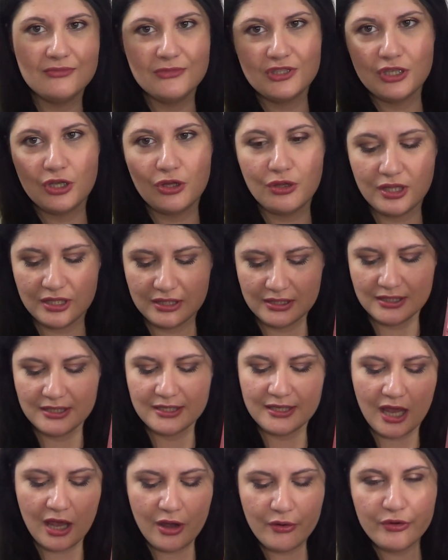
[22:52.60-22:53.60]
so that
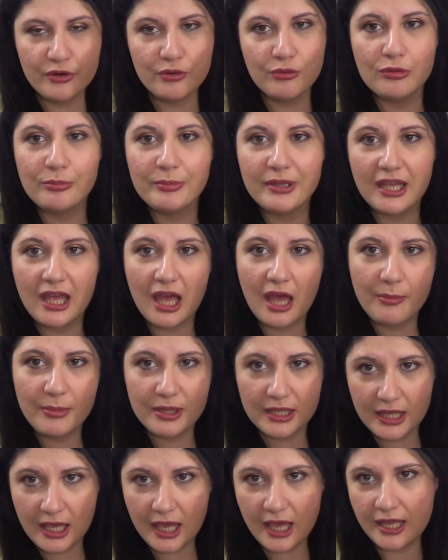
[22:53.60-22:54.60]
sour will become
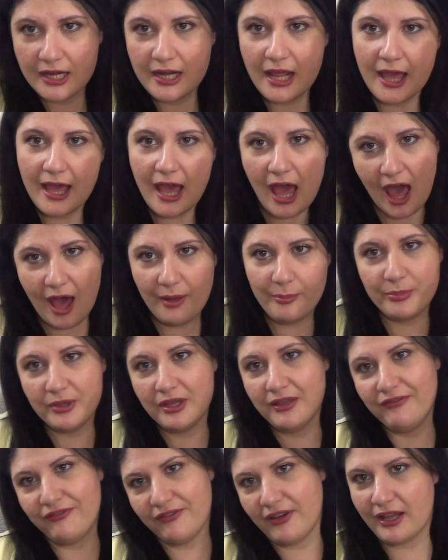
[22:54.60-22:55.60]
again a
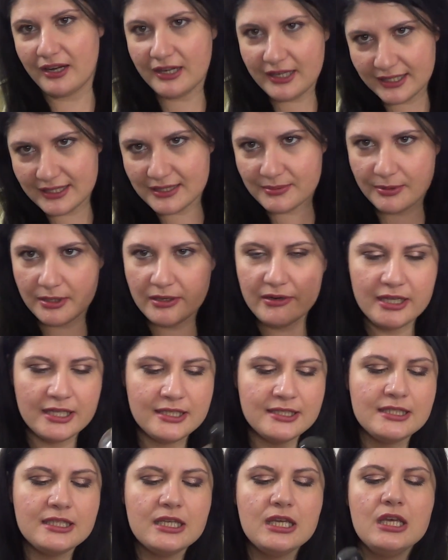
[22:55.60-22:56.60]
happy, fun
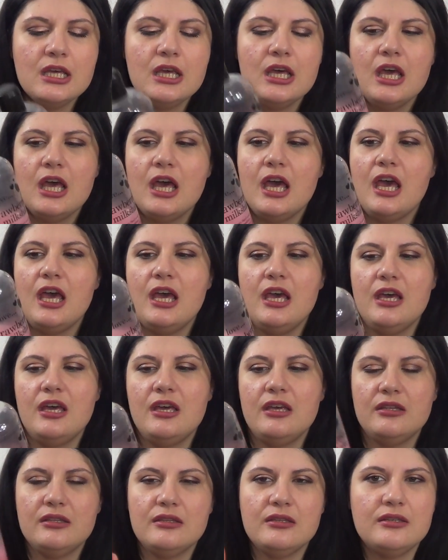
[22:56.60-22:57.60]
experience.
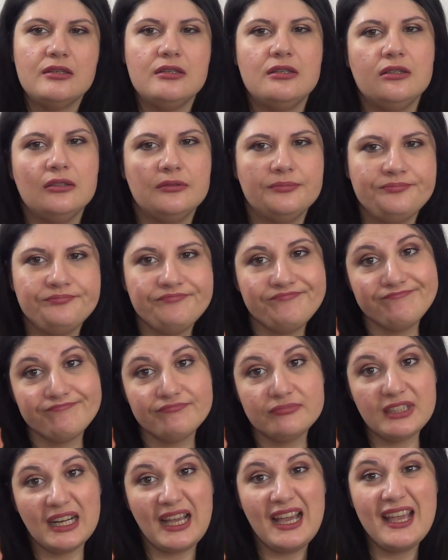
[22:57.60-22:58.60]
And
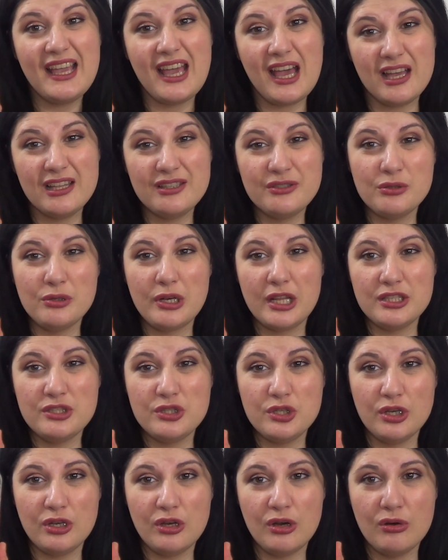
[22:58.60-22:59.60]
I had to
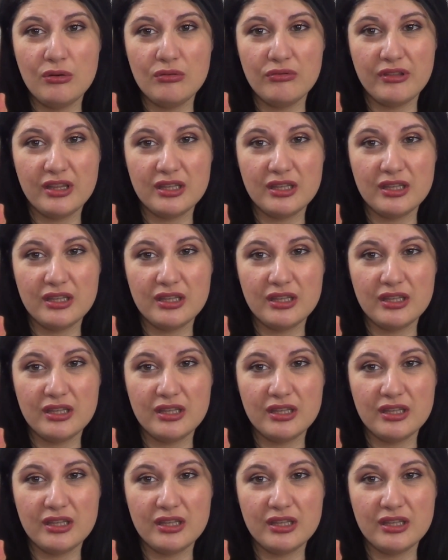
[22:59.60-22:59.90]
let you know